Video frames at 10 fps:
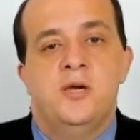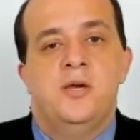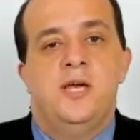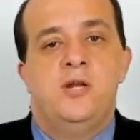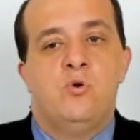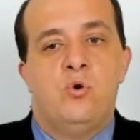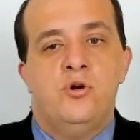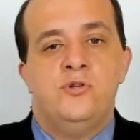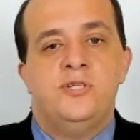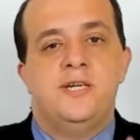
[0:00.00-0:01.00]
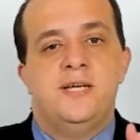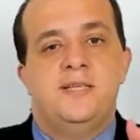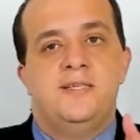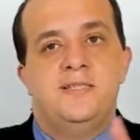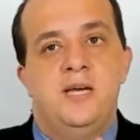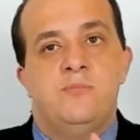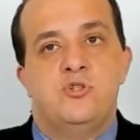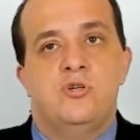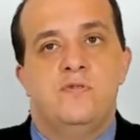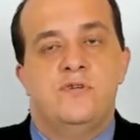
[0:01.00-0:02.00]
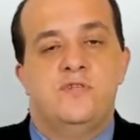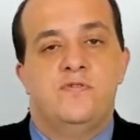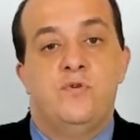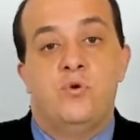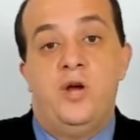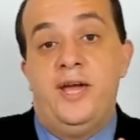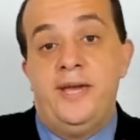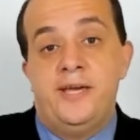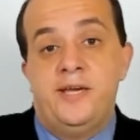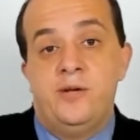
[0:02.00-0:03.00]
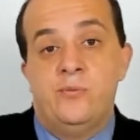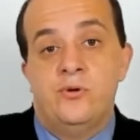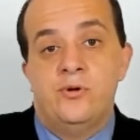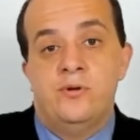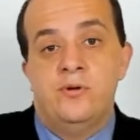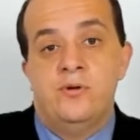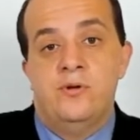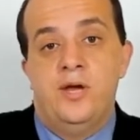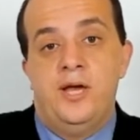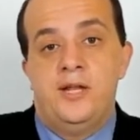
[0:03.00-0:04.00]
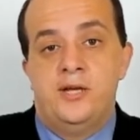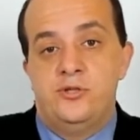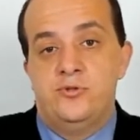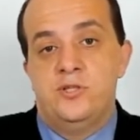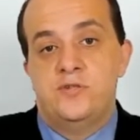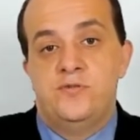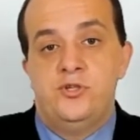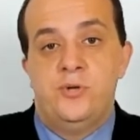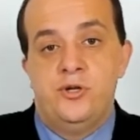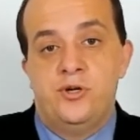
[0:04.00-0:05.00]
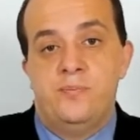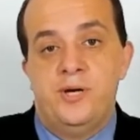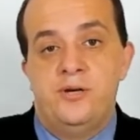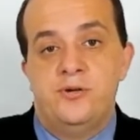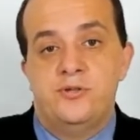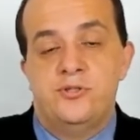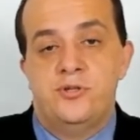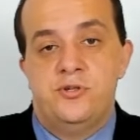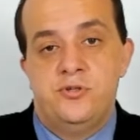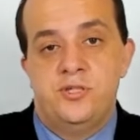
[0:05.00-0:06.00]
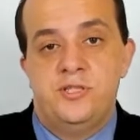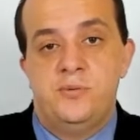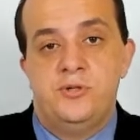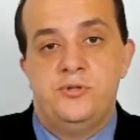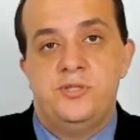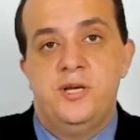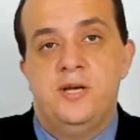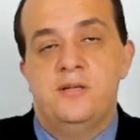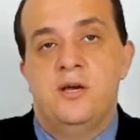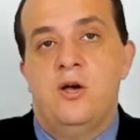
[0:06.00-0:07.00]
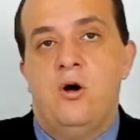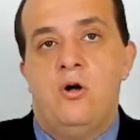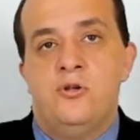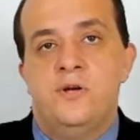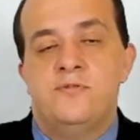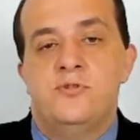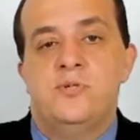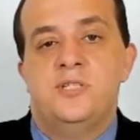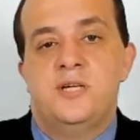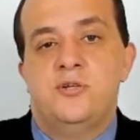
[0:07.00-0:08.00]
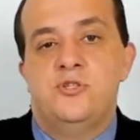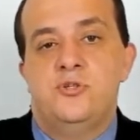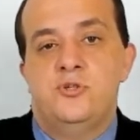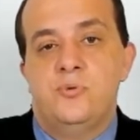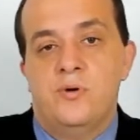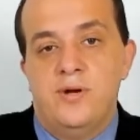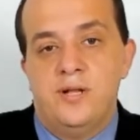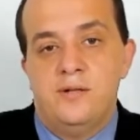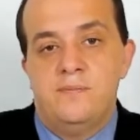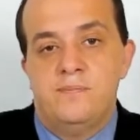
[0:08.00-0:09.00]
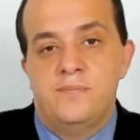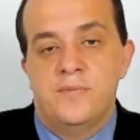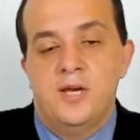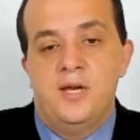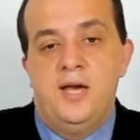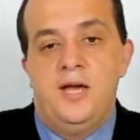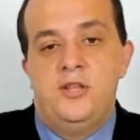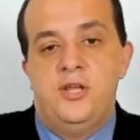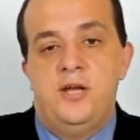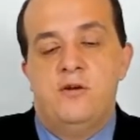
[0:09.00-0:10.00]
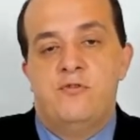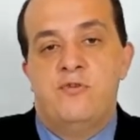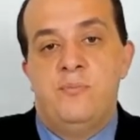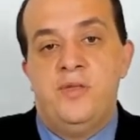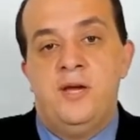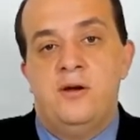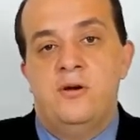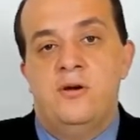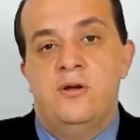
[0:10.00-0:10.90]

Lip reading: In order to get the same service for a keyword, and I could do this for you and your competitors so that you can see where you stand, all you have to do is send us your URL. And then from there,